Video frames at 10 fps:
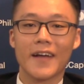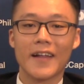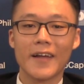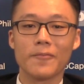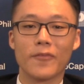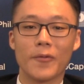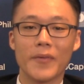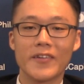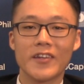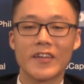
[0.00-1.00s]
climbed
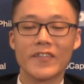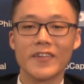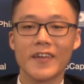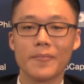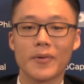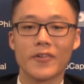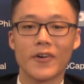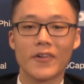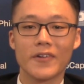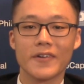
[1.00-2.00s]
from 87 yen per
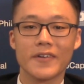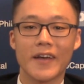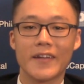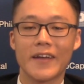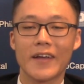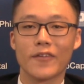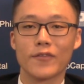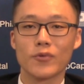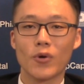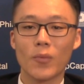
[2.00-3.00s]
dollar at the end
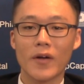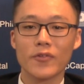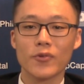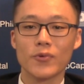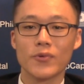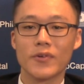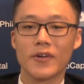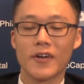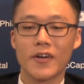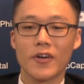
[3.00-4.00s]
of 2012
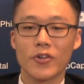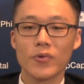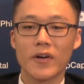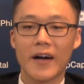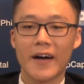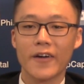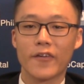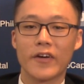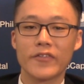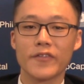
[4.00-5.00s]
to a high
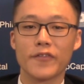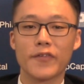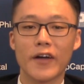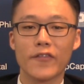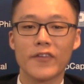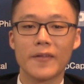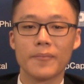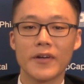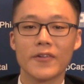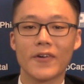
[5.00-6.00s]
of 105
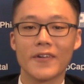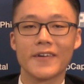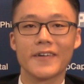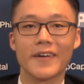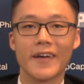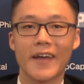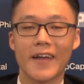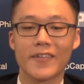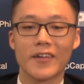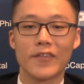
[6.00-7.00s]
yen per dollar
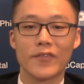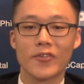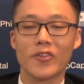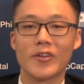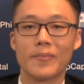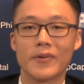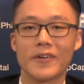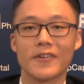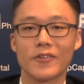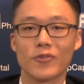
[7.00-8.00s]
at 31st
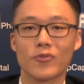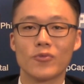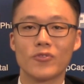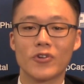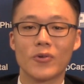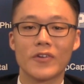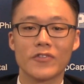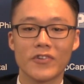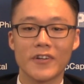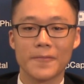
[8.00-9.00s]
December
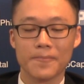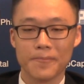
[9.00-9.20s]
2013.